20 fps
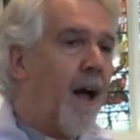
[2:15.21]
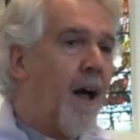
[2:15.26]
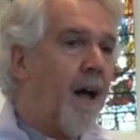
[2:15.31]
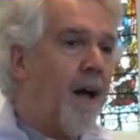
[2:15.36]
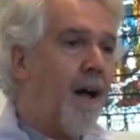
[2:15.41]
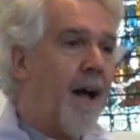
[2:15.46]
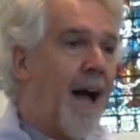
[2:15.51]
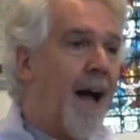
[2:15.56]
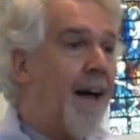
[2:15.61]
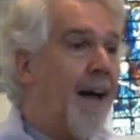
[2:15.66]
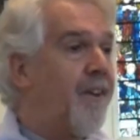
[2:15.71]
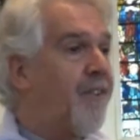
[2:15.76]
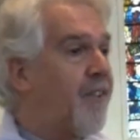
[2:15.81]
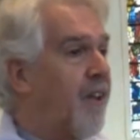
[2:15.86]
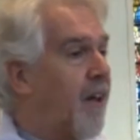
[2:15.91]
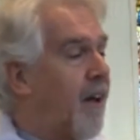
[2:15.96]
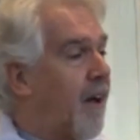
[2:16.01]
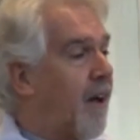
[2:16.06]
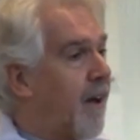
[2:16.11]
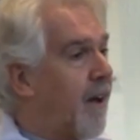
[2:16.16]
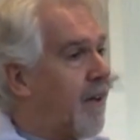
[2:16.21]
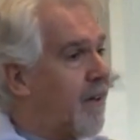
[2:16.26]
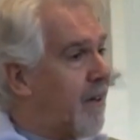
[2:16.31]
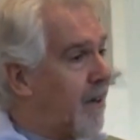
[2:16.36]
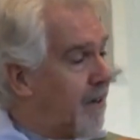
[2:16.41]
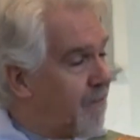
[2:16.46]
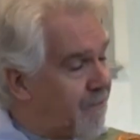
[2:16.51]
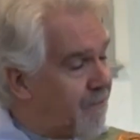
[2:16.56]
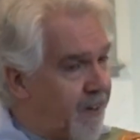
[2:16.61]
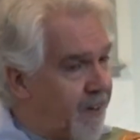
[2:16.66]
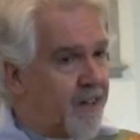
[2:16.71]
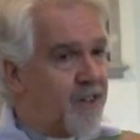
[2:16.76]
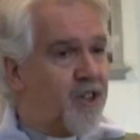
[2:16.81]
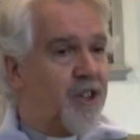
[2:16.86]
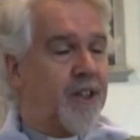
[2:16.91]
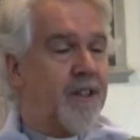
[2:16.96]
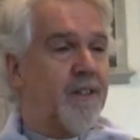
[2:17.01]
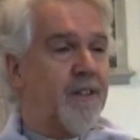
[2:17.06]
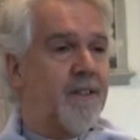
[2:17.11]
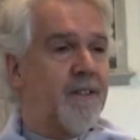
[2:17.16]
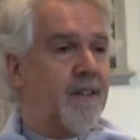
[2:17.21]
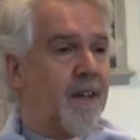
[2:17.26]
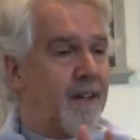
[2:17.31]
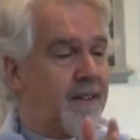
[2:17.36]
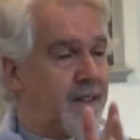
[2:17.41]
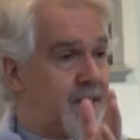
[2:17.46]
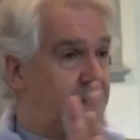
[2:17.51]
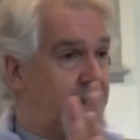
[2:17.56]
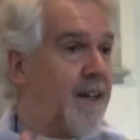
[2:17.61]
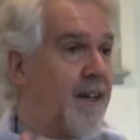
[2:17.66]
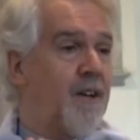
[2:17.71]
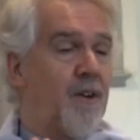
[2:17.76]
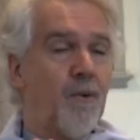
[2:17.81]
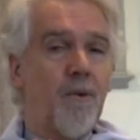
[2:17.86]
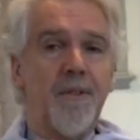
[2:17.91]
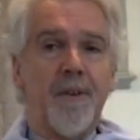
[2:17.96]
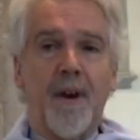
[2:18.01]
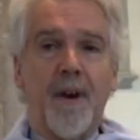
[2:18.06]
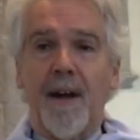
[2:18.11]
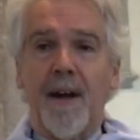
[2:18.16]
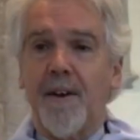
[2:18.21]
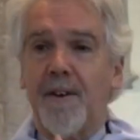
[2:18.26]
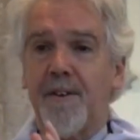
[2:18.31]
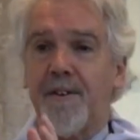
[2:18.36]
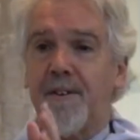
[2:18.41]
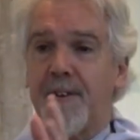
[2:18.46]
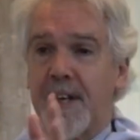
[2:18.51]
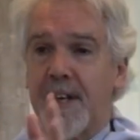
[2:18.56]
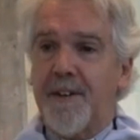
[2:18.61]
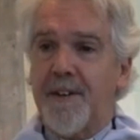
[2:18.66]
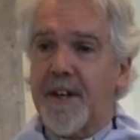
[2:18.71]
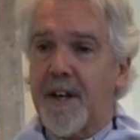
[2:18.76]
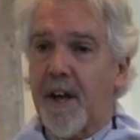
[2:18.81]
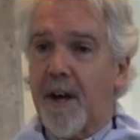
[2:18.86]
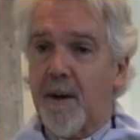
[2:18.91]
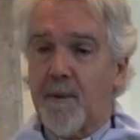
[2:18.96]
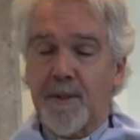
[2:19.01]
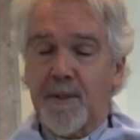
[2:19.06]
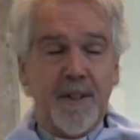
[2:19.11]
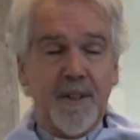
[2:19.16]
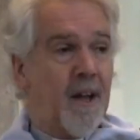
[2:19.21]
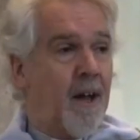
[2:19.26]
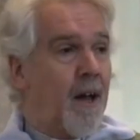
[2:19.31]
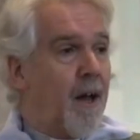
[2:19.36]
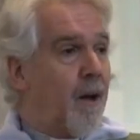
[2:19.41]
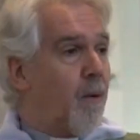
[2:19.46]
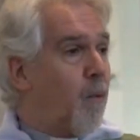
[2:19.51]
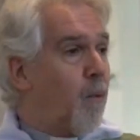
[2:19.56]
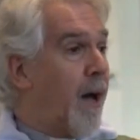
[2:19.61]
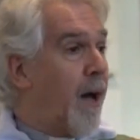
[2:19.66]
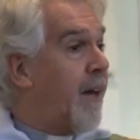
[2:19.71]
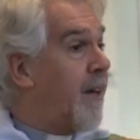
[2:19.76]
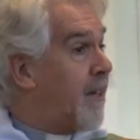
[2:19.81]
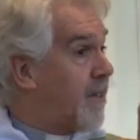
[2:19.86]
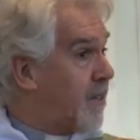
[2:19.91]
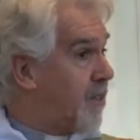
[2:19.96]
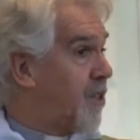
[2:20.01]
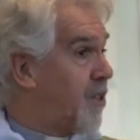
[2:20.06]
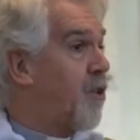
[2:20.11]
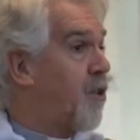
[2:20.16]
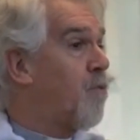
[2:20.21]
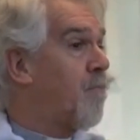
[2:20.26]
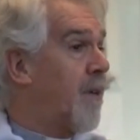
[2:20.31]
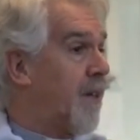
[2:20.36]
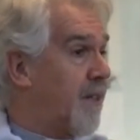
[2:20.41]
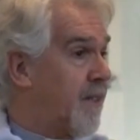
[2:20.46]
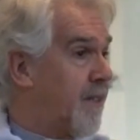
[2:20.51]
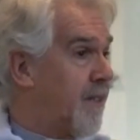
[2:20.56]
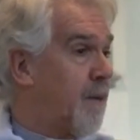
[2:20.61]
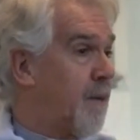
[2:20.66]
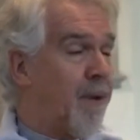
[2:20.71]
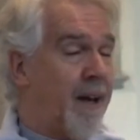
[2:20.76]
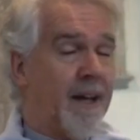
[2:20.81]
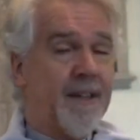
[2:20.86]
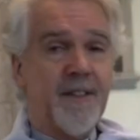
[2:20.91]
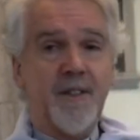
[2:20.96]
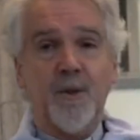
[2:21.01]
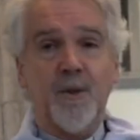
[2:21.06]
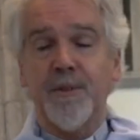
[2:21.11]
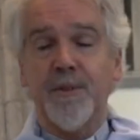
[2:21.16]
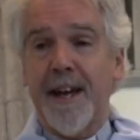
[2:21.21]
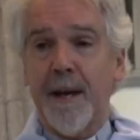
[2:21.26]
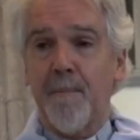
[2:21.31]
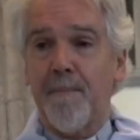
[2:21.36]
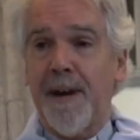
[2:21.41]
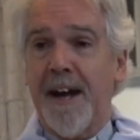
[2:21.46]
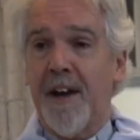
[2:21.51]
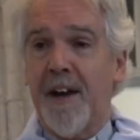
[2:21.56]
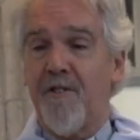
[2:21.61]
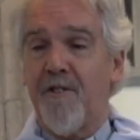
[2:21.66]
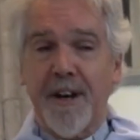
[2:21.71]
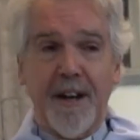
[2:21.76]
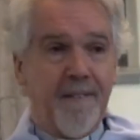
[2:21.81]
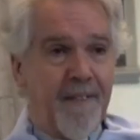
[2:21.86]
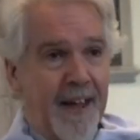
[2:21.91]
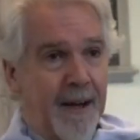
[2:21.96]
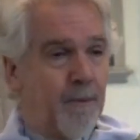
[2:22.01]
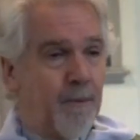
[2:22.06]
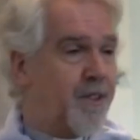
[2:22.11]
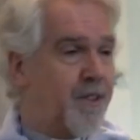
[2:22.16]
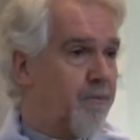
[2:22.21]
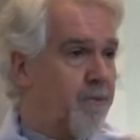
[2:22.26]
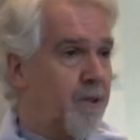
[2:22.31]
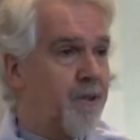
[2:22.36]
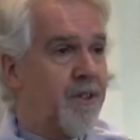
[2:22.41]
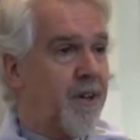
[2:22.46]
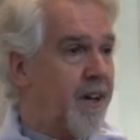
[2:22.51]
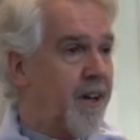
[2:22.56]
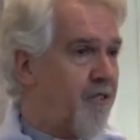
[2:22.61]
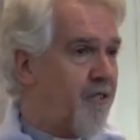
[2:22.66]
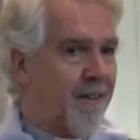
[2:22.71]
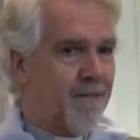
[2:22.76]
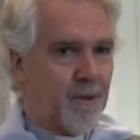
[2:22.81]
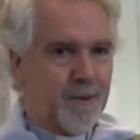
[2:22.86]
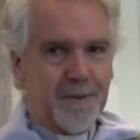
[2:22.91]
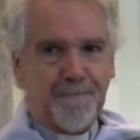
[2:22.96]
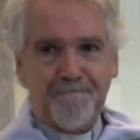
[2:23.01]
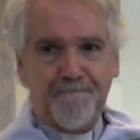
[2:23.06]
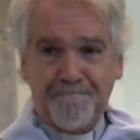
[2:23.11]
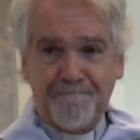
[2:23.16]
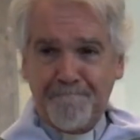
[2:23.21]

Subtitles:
It finishes still in Northern Ireland, near the coast, where his tomb is at a place called Downpatrick, and that was the route I travelled.